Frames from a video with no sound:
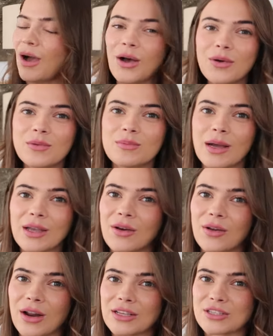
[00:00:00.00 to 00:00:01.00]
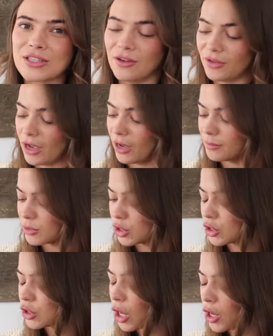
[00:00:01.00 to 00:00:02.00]
Oh my god, I just love it. I am
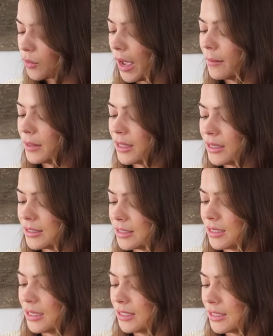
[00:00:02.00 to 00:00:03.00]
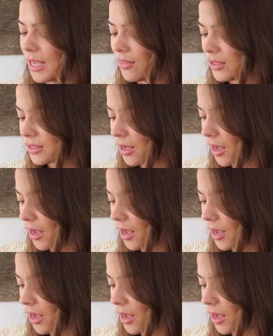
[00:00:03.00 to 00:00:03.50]
so happy that I decided to get this